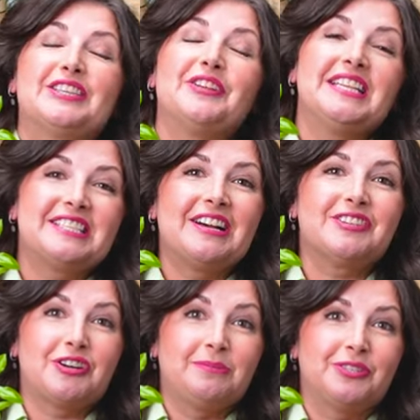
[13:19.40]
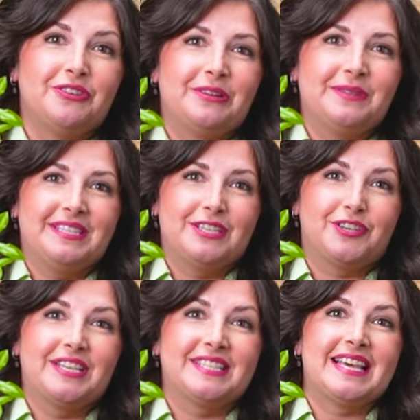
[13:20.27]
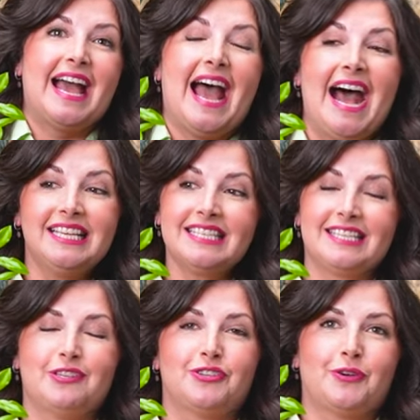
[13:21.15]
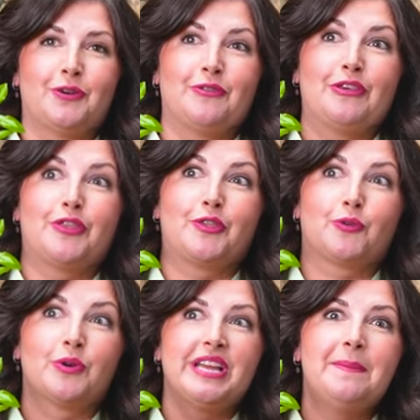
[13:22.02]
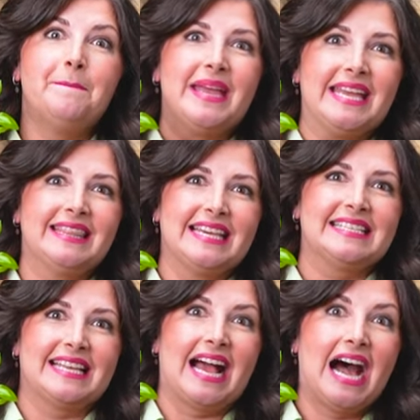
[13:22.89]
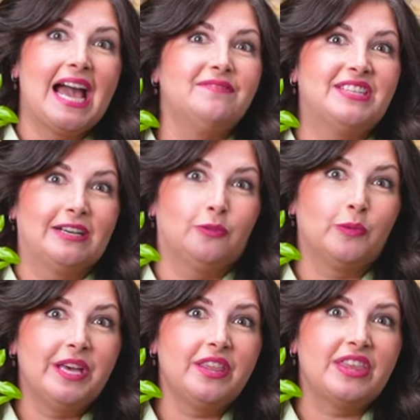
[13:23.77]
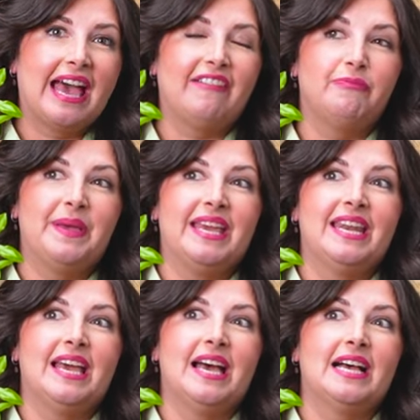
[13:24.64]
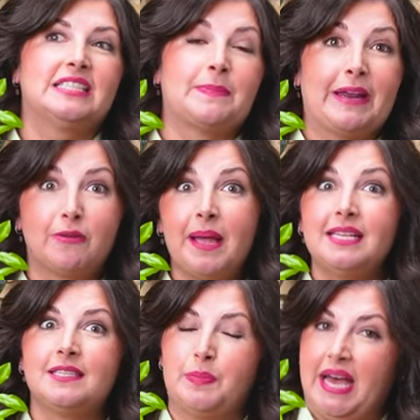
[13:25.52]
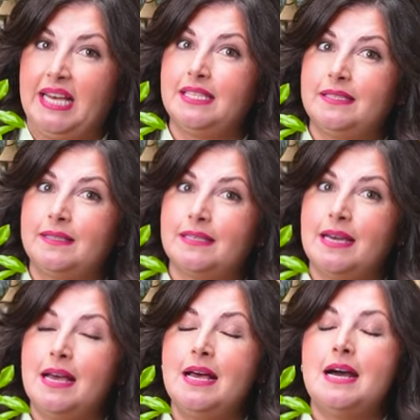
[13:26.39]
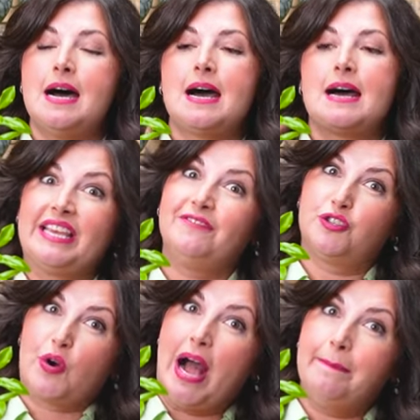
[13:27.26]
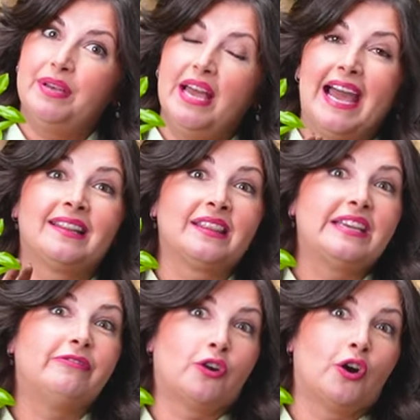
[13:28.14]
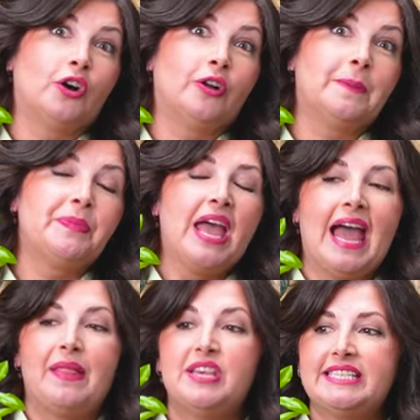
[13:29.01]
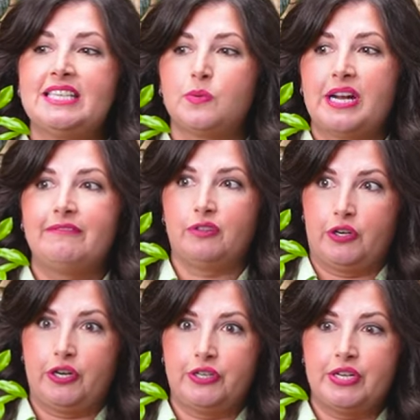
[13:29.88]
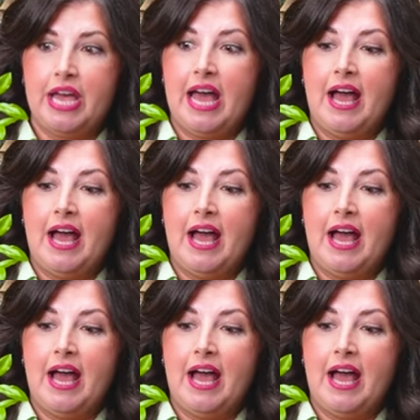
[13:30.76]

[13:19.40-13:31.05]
So let's talk troubleshooting with citrus. As a citrus owner, the three main things that I've dealt with have been spider mites, pests, leaf drop, and leaf curl. And this is what I've learned.